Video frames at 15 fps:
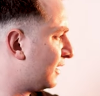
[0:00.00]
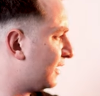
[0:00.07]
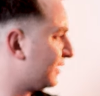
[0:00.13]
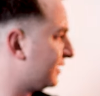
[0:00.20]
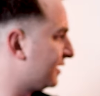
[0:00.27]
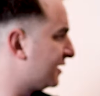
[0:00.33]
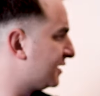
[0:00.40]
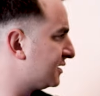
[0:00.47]

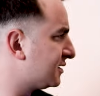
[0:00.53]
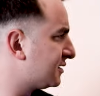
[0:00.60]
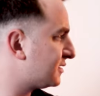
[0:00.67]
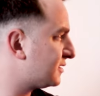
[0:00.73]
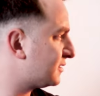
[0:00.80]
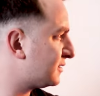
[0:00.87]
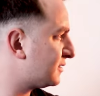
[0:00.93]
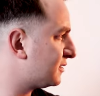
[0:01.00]
And
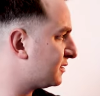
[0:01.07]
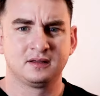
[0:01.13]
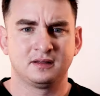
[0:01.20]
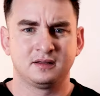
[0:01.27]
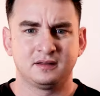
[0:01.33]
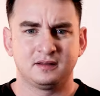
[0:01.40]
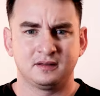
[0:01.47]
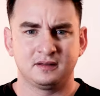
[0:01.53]
this,
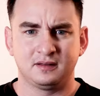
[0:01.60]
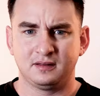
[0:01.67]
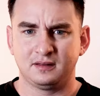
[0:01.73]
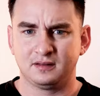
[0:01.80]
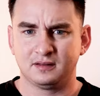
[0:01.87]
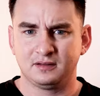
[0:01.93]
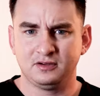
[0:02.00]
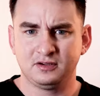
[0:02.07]

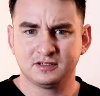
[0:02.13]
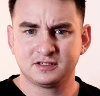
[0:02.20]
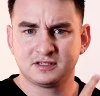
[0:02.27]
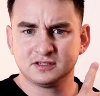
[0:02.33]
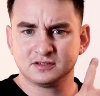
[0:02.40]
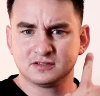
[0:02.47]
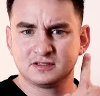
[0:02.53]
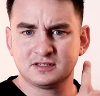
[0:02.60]
you can
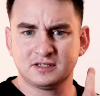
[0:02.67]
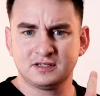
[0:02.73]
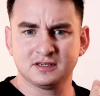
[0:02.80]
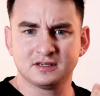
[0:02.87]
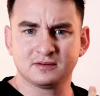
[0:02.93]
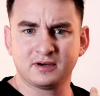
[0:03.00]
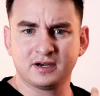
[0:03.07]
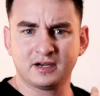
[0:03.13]
still see
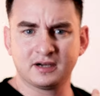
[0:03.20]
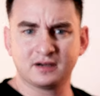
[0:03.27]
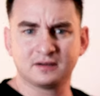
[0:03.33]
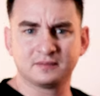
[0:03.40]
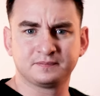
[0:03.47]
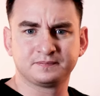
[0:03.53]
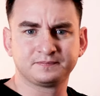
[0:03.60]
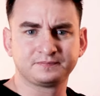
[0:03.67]
it right here.